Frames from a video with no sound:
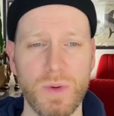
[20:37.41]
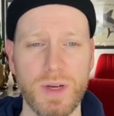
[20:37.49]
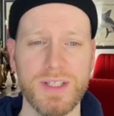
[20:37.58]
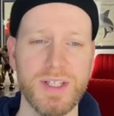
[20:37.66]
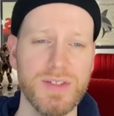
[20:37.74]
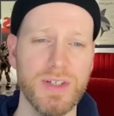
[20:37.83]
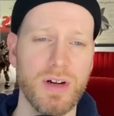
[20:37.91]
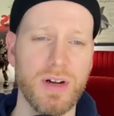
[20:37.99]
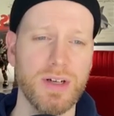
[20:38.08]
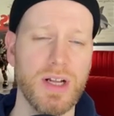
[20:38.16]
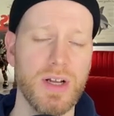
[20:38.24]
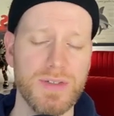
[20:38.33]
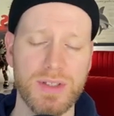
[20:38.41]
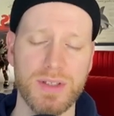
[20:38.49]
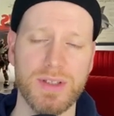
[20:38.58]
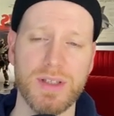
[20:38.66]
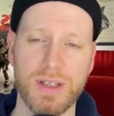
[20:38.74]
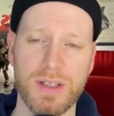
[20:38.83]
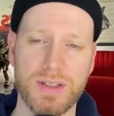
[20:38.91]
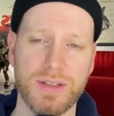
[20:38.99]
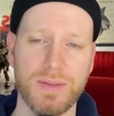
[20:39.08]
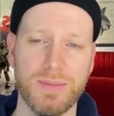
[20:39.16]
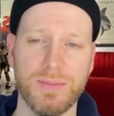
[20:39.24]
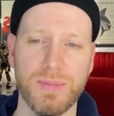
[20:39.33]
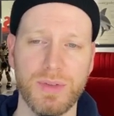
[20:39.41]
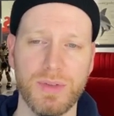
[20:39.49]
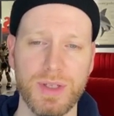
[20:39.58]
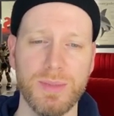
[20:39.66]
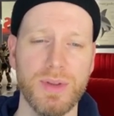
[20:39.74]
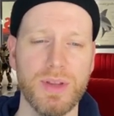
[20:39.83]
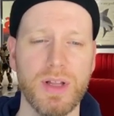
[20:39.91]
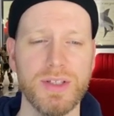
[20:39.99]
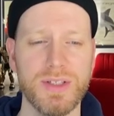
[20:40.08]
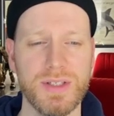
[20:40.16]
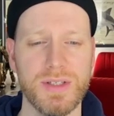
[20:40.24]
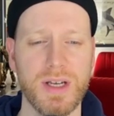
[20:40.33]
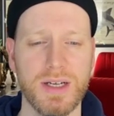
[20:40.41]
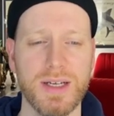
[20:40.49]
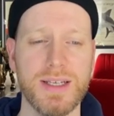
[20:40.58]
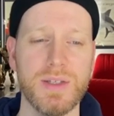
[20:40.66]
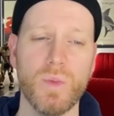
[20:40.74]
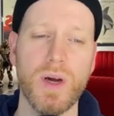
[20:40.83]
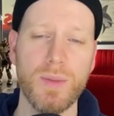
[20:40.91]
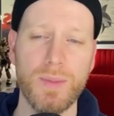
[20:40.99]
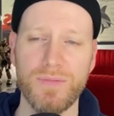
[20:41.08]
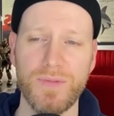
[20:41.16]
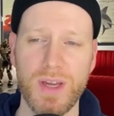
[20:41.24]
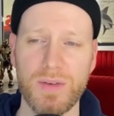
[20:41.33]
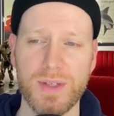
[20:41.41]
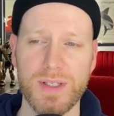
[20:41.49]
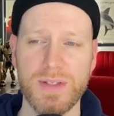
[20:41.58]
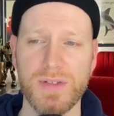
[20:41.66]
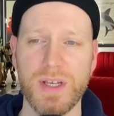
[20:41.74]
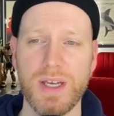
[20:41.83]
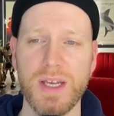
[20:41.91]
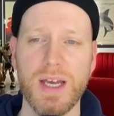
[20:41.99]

Jason and Argonauts, the, the, the Greek mythology saga, is one of my favorites.